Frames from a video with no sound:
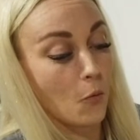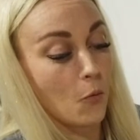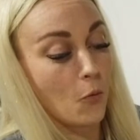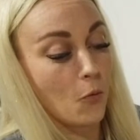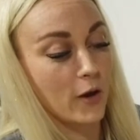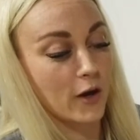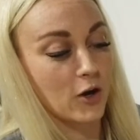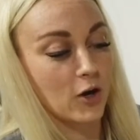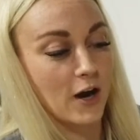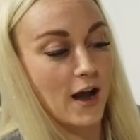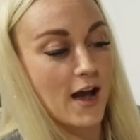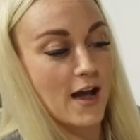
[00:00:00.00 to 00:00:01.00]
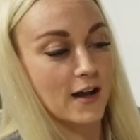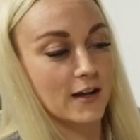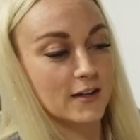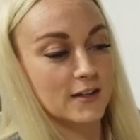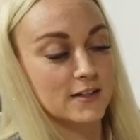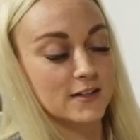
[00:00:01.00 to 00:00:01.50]
Ooh, it
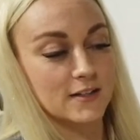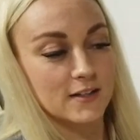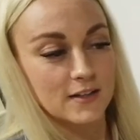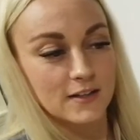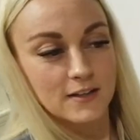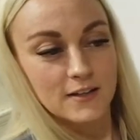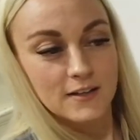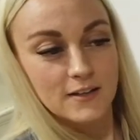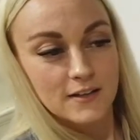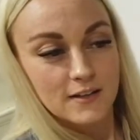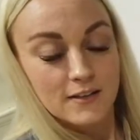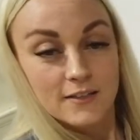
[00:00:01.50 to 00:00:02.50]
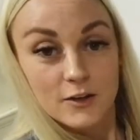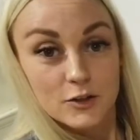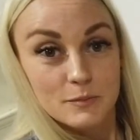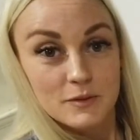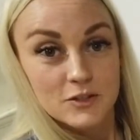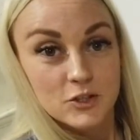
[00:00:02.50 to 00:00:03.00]
cracked. There's
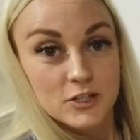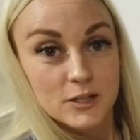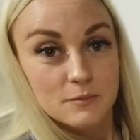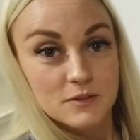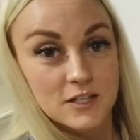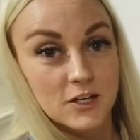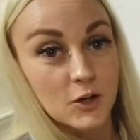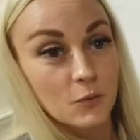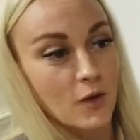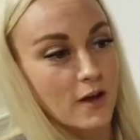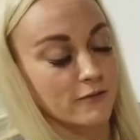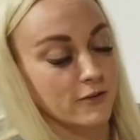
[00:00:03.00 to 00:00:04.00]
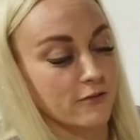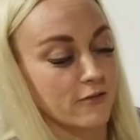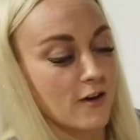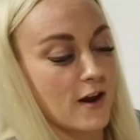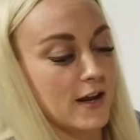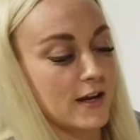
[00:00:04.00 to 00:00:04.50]
Mr. Tim's dinner. We'll have to
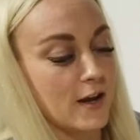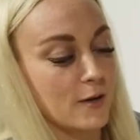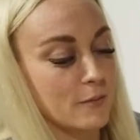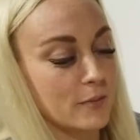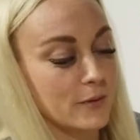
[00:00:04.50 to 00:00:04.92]
fry it up.